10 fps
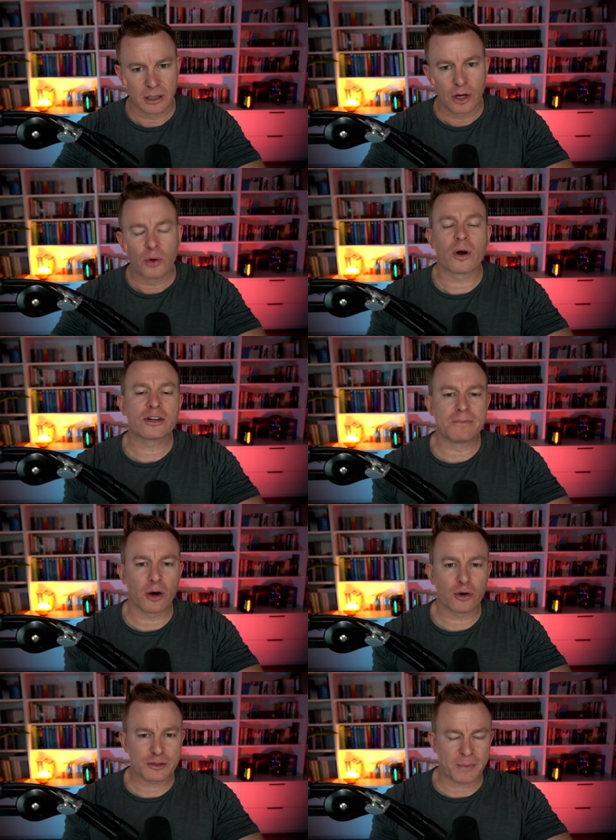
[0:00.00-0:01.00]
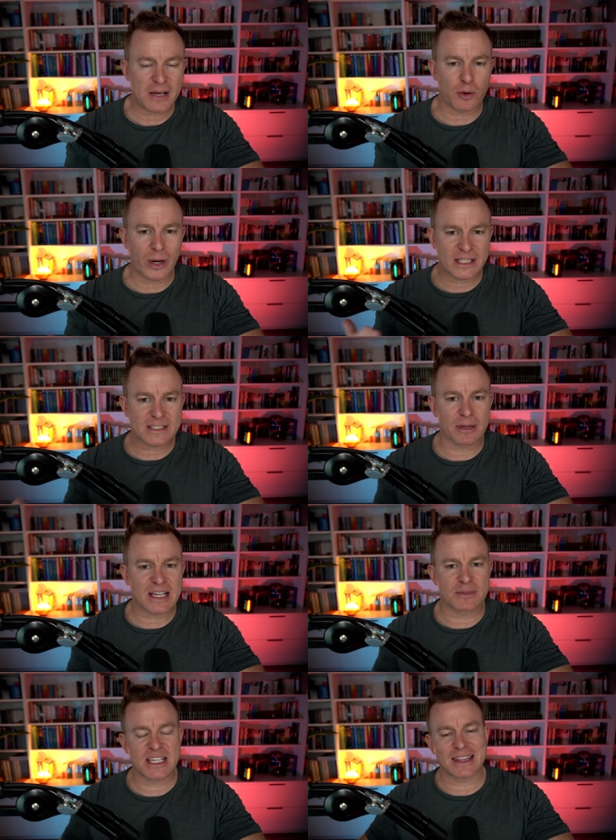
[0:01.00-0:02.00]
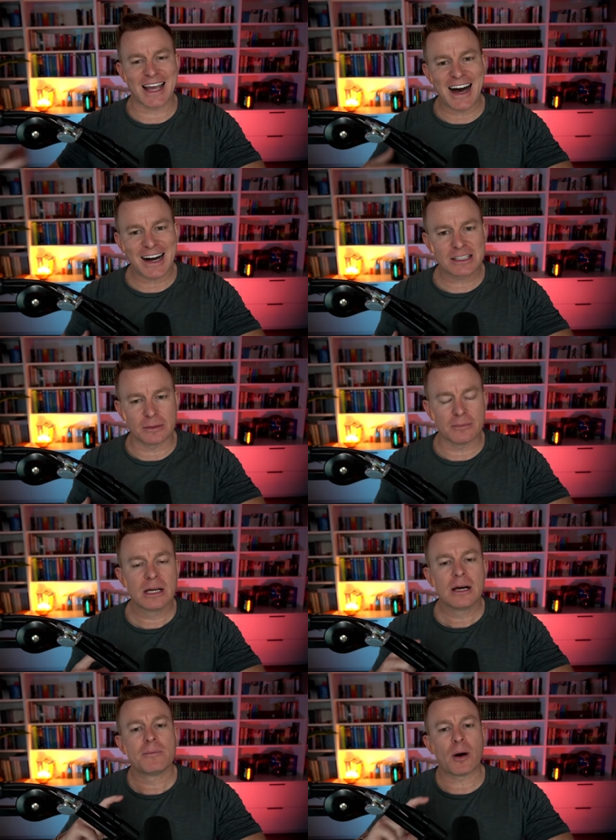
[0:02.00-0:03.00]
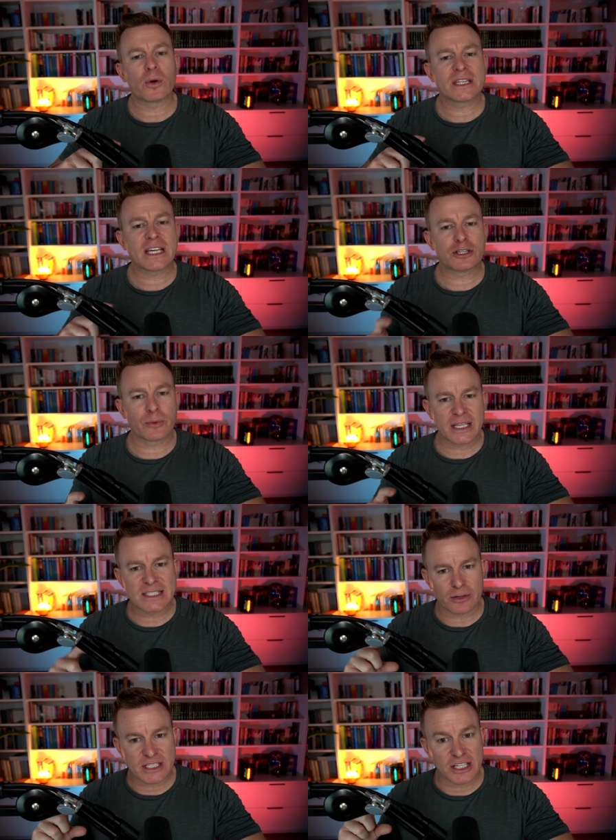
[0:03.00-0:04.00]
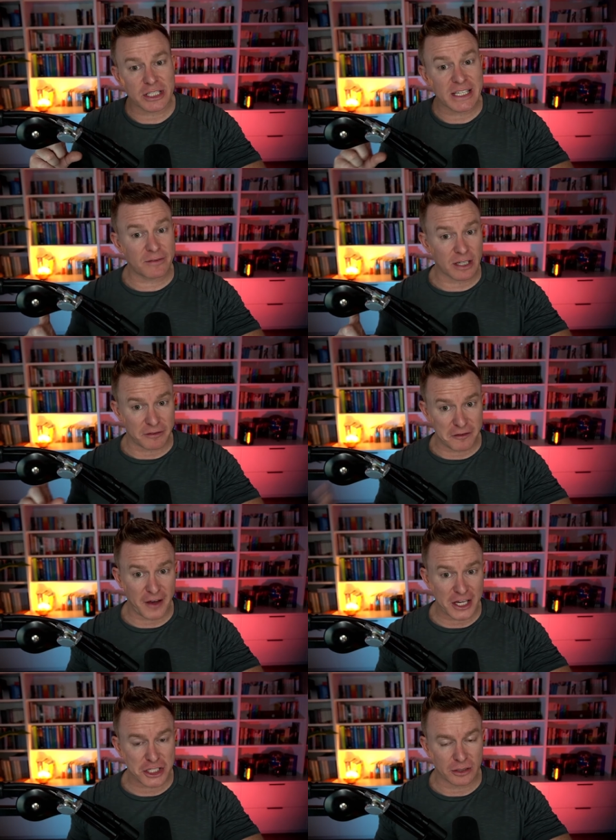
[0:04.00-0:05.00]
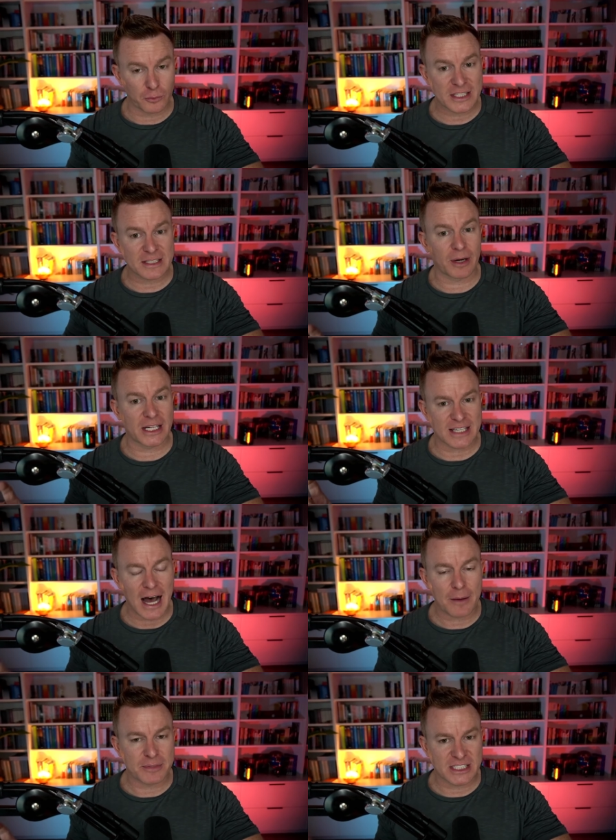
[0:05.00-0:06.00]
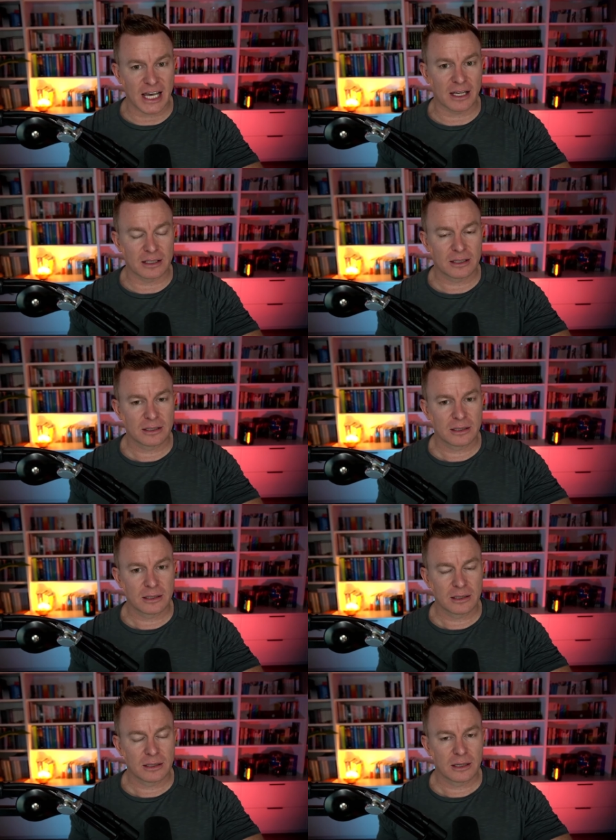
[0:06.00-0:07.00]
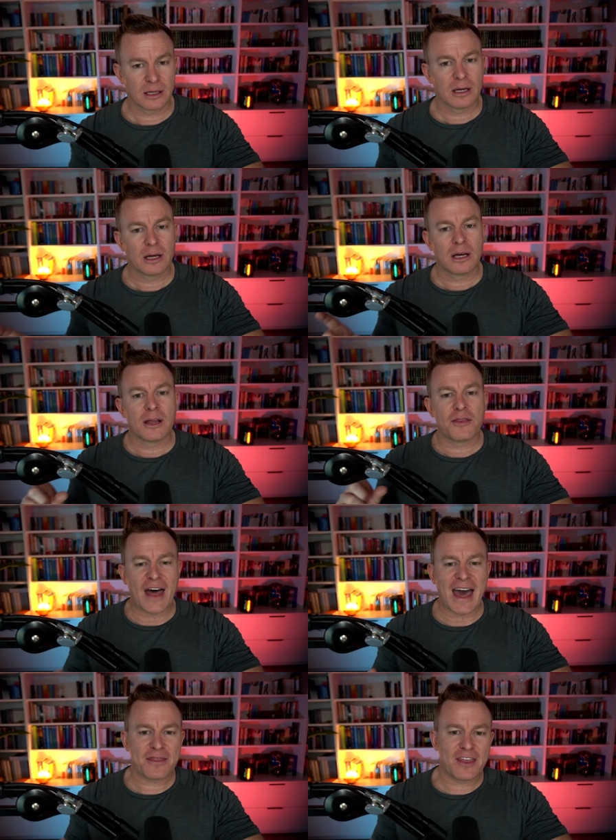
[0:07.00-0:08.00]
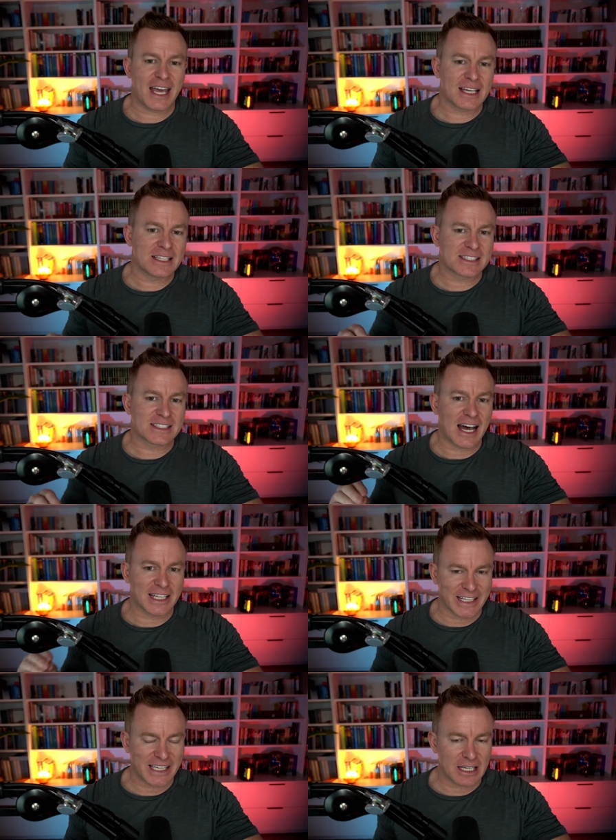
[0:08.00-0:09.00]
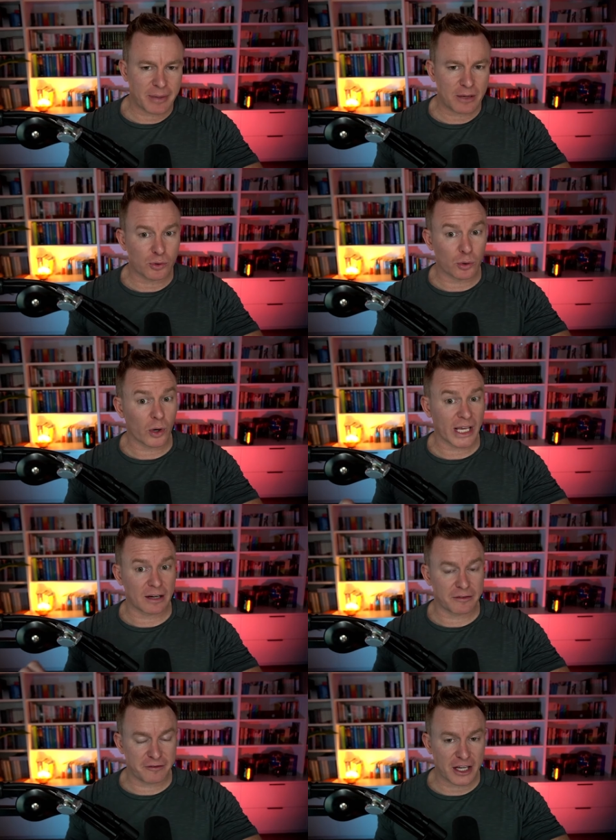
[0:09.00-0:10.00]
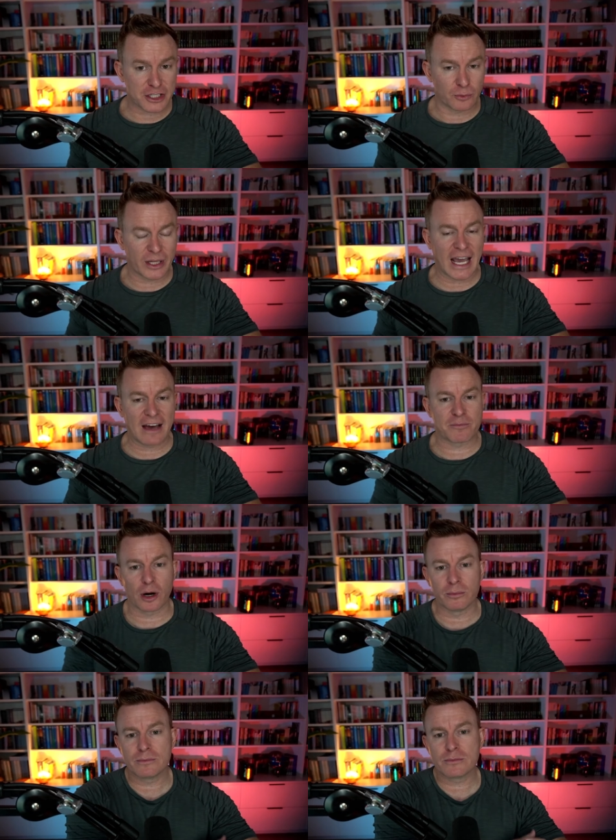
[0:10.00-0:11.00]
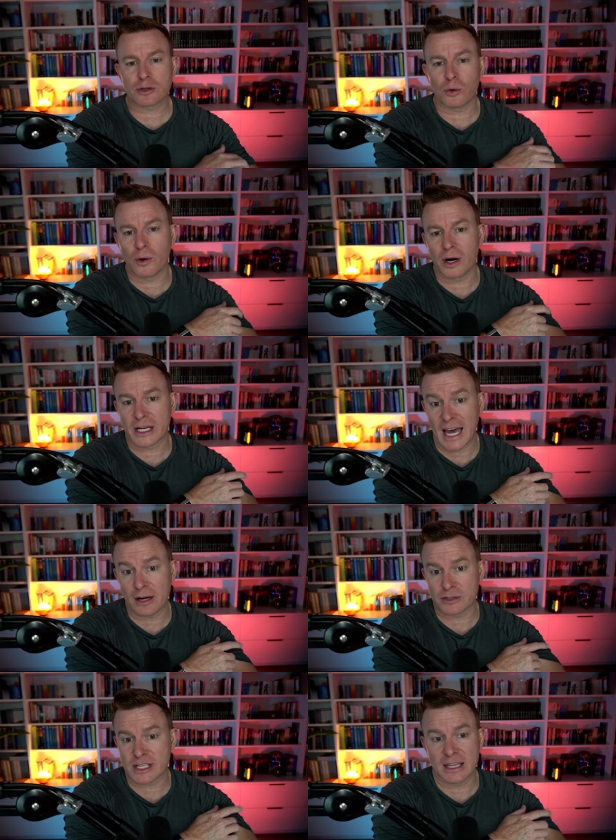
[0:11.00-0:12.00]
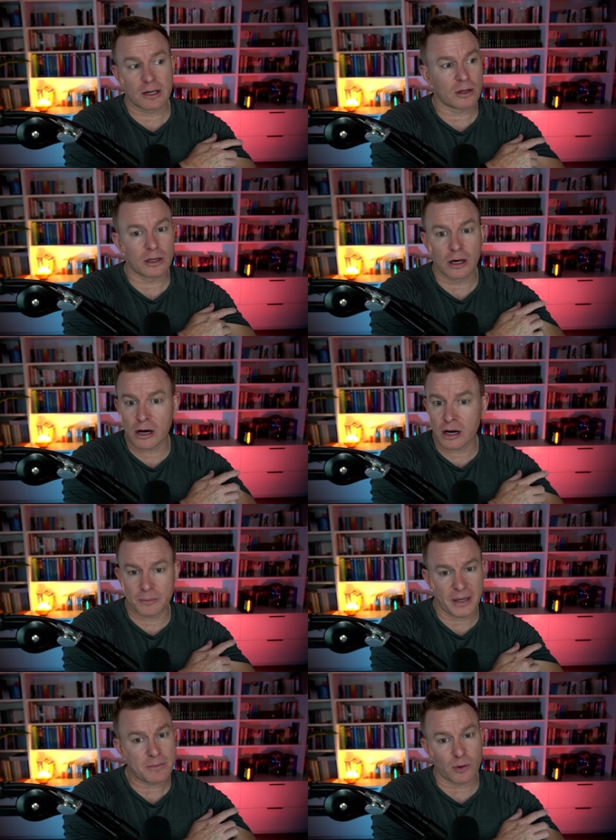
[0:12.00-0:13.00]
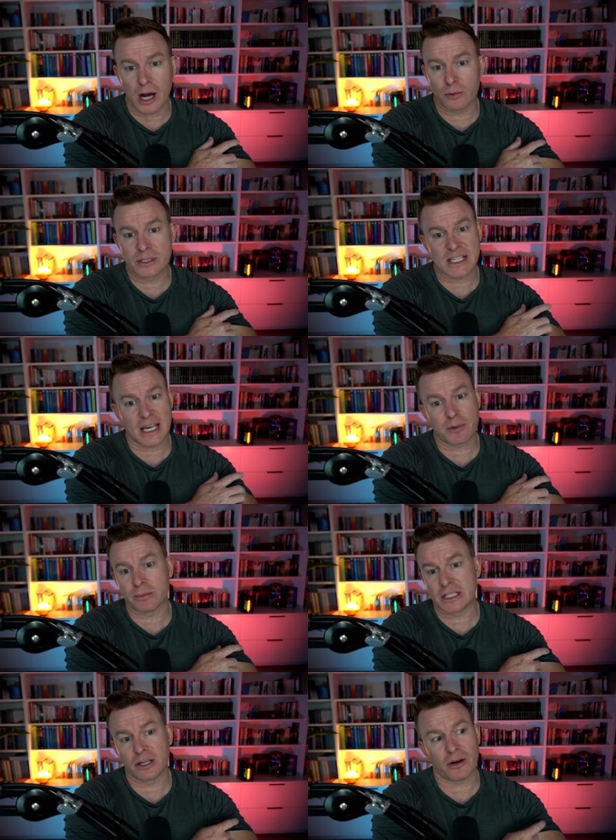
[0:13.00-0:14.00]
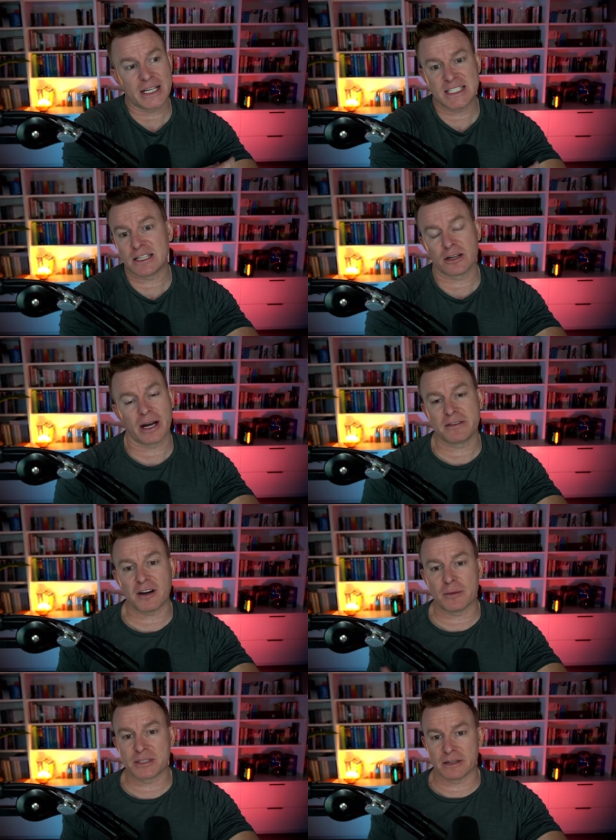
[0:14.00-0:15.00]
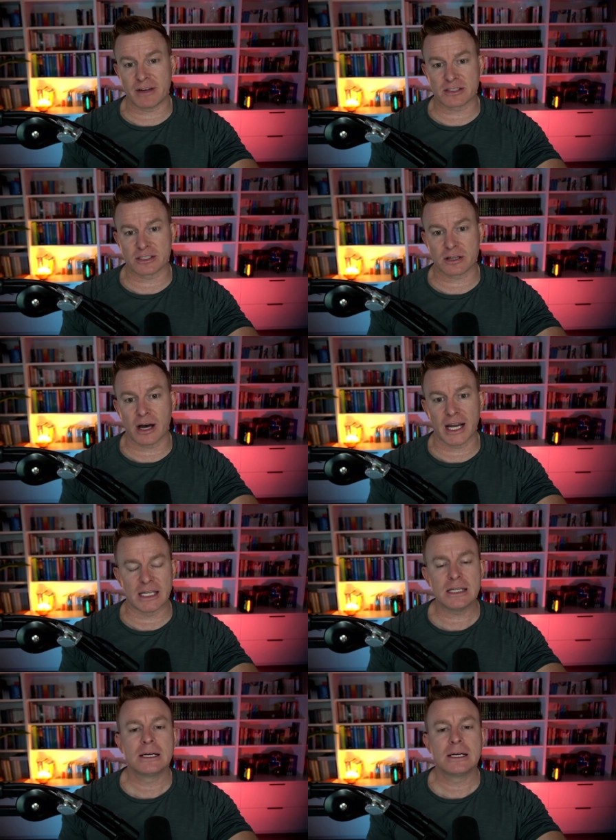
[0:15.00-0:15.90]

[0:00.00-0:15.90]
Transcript: Whereas most people, when someone's upset, they hug them. But what they're doing is they're essentially giving affection when someone is upset. That there can start linking people to want to get affection when they have problems or chaos. And there are a lot of people, I would say probably 90 to 95% of our society